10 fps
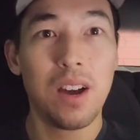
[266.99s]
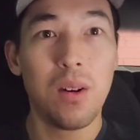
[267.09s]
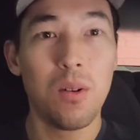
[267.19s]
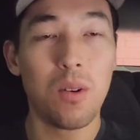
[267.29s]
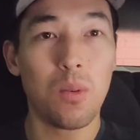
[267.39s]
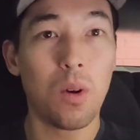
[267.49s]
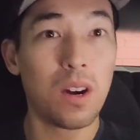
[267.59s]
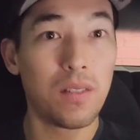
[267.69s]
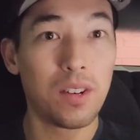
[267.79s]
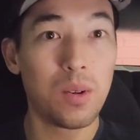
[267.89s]
or
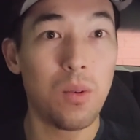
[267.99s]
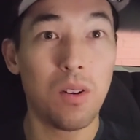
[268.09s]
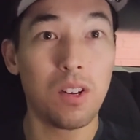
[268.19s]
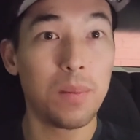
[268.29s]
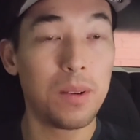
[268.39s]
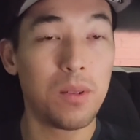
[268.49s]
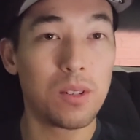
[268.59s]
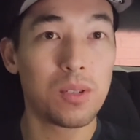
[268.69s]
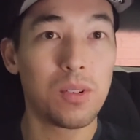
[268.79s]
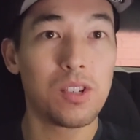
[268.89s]
wherever you are, you could be
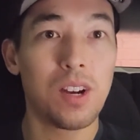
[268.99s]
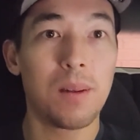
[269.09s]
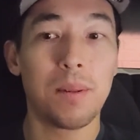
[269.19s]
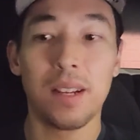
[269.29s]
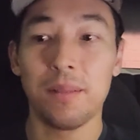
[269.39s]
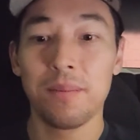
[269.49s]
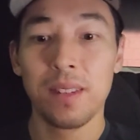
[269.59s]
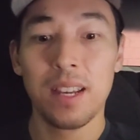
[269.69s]
grocery shopping